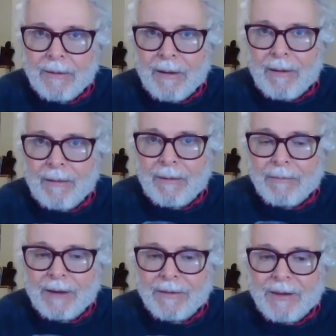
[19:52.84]

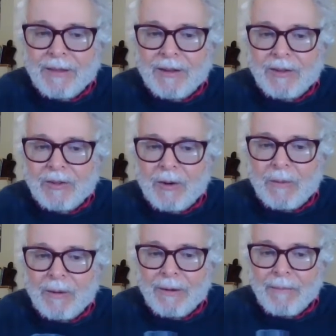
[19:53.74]
Yes, I think
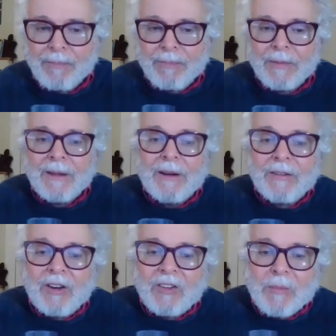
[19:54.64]
so.
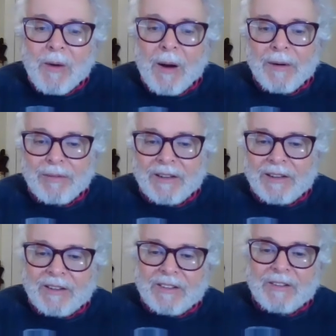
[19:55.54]
Just a moment,
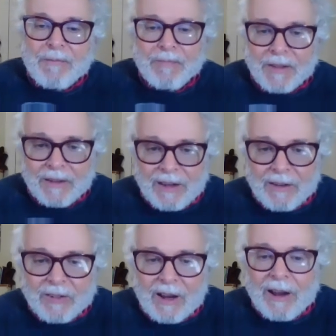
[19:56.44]
please.
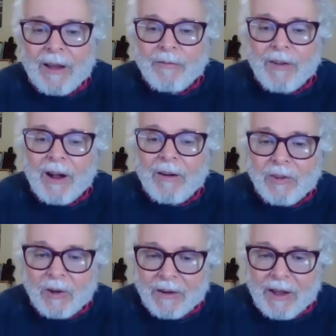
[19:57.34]
Yes, I have found
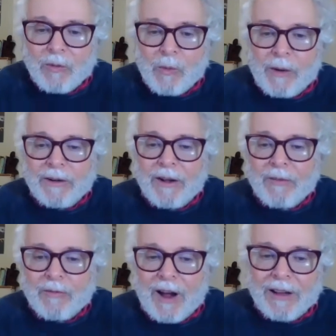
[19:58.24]
your loved one in our
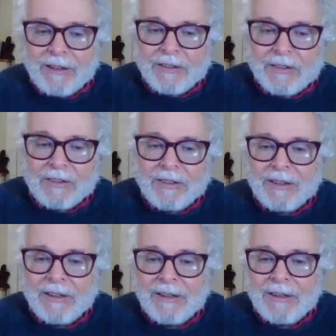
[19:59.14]
files.
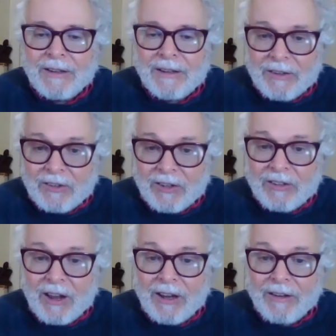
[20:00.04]
Is he
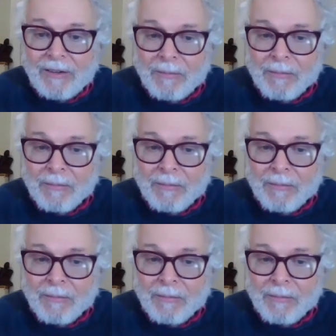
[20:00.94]
dead?